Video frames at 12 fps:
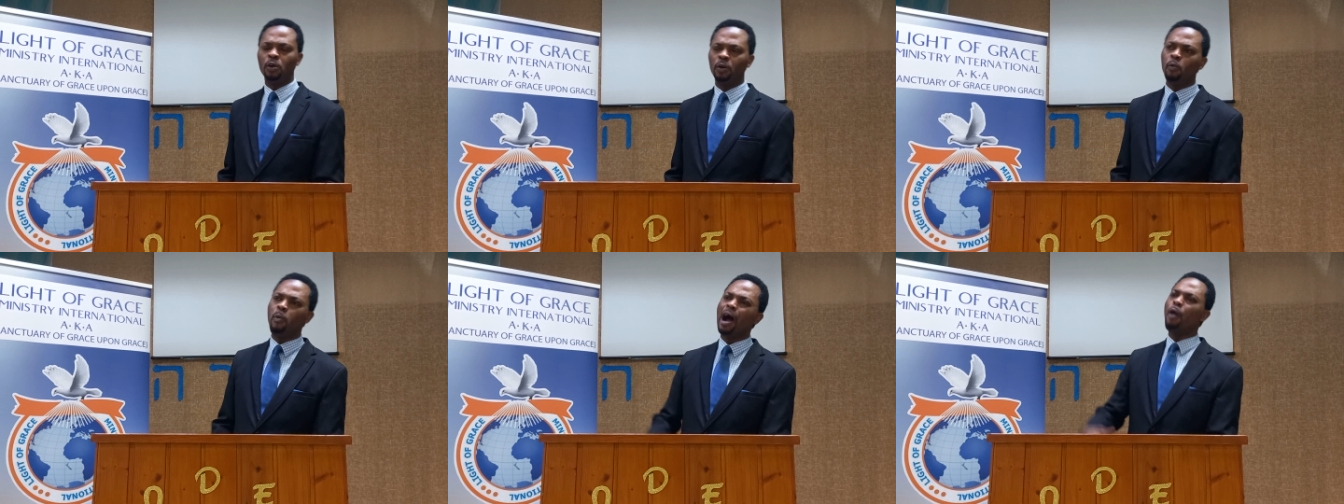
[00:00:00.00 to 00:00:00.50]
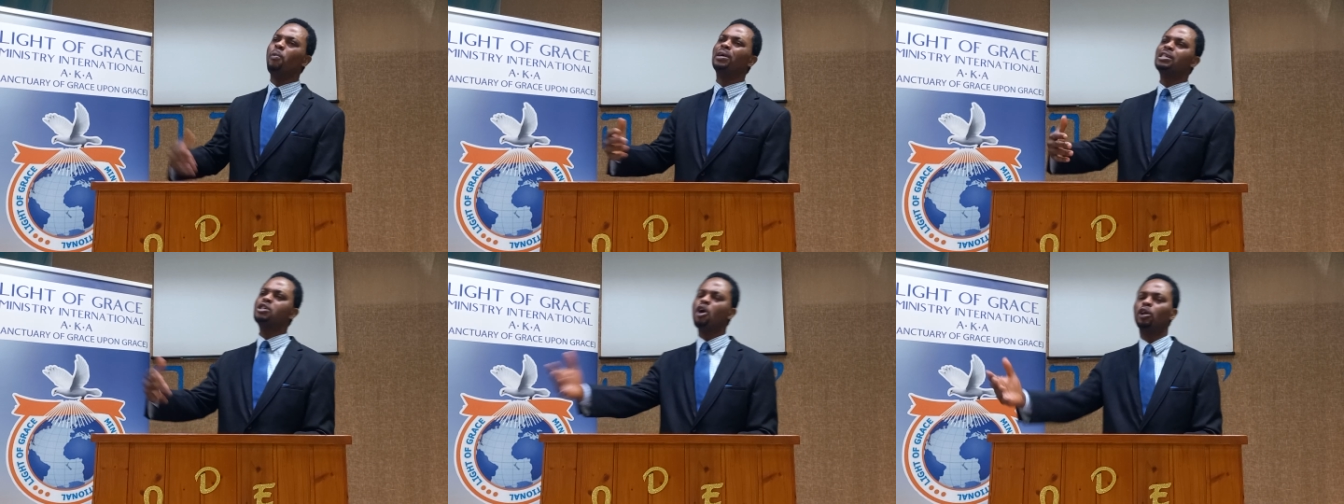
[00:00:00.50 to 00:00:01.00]
Why
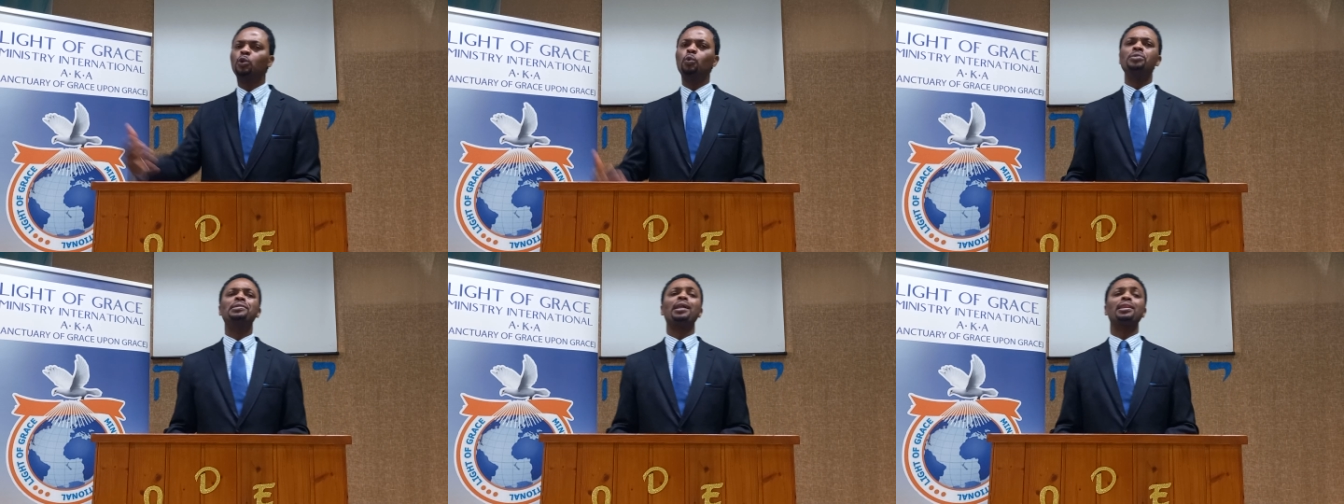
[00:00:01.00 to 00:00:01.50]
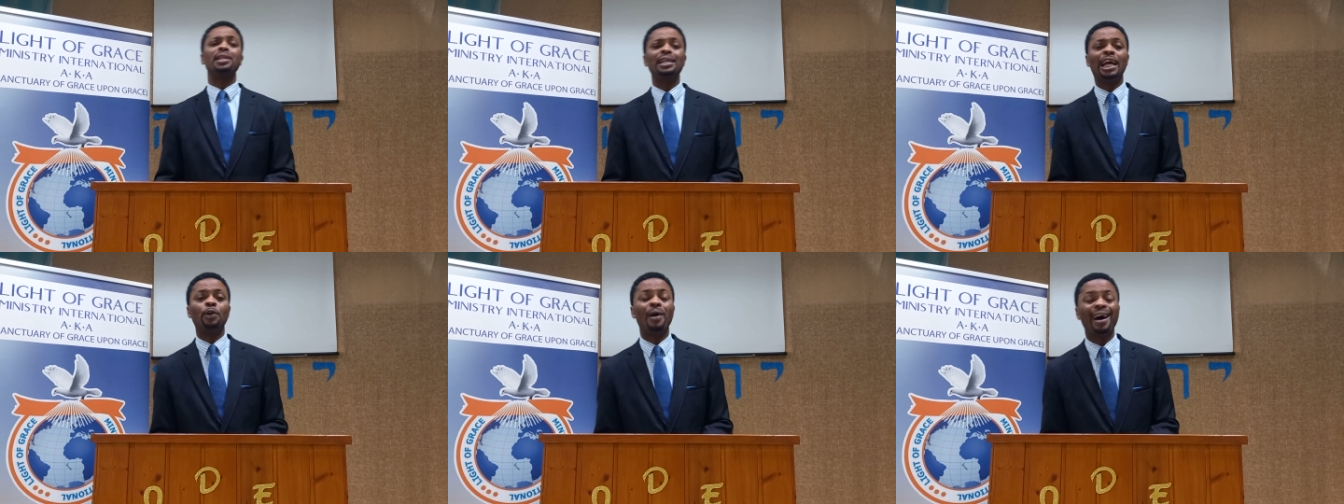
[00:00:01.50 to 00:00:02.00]
will God do that thing
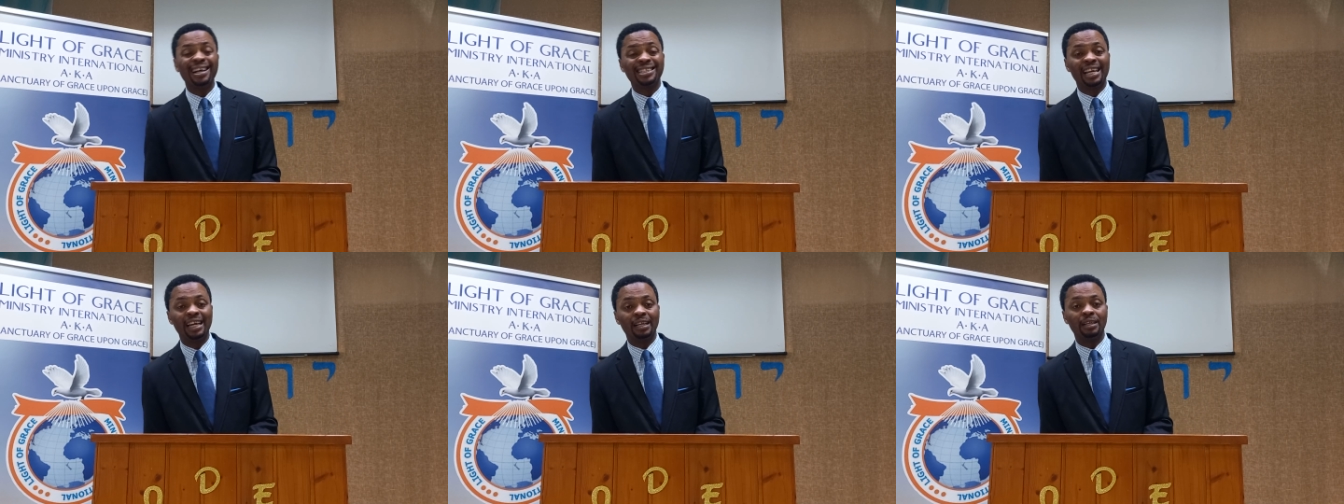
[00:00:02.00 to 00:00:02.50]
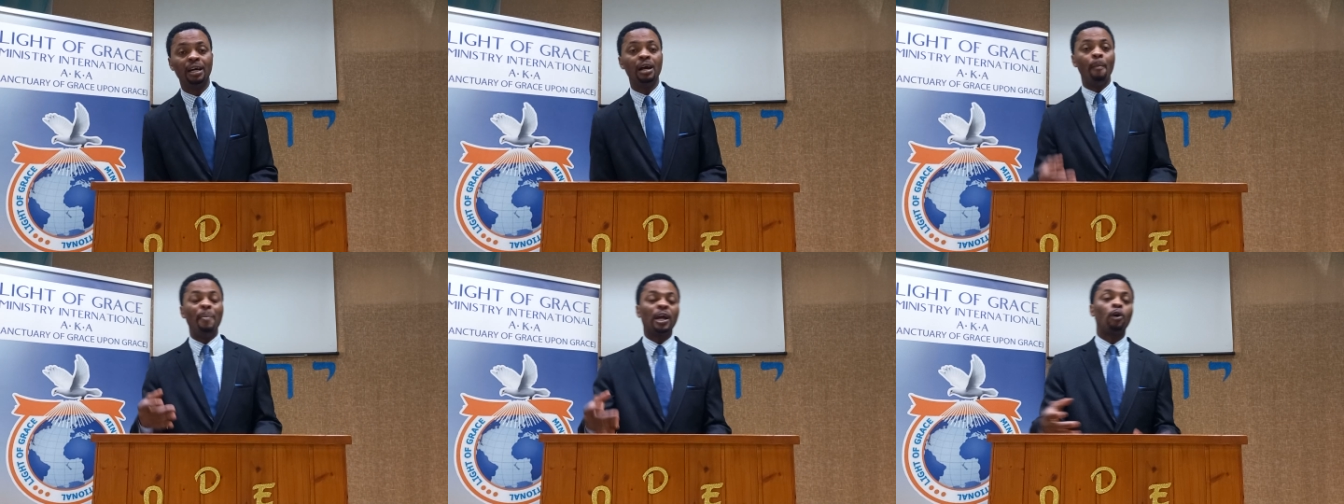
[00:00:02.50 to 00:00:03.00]
that you are asking?
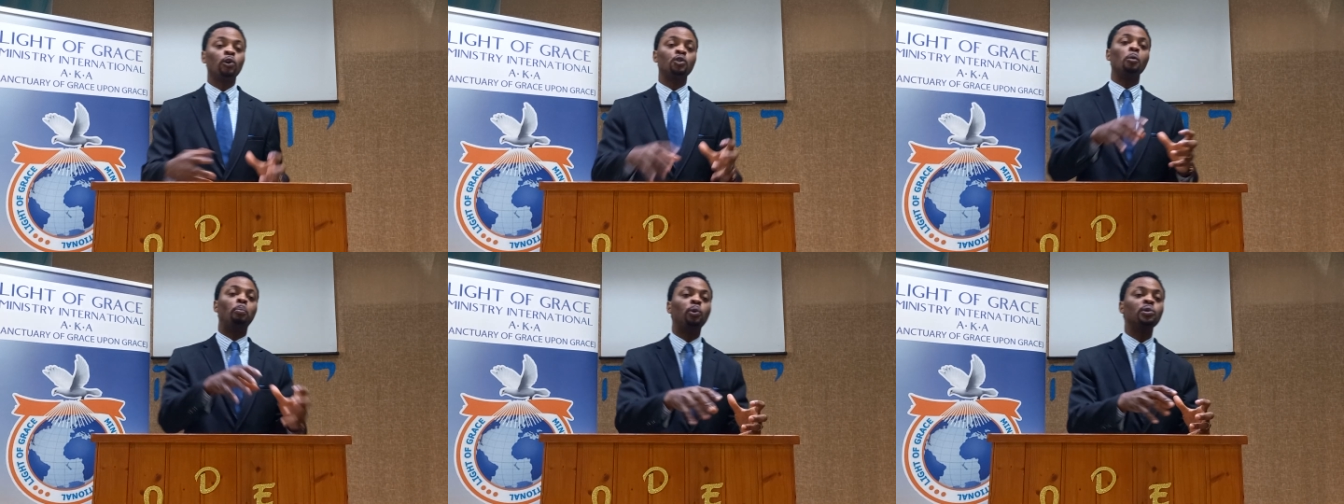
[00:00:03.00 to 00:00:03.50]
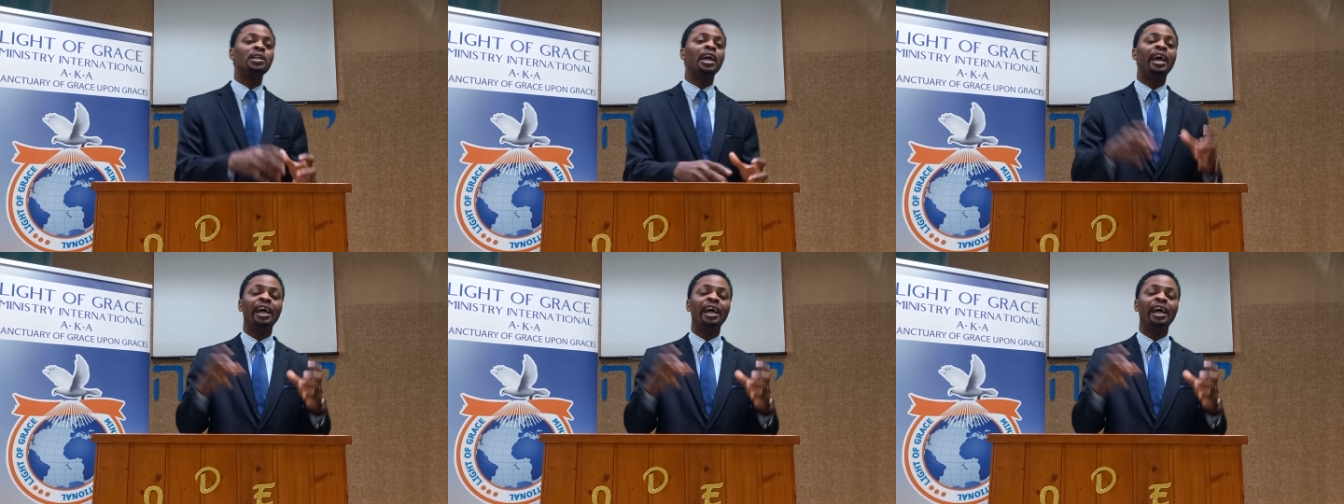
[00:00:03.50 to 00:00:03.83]
Because you put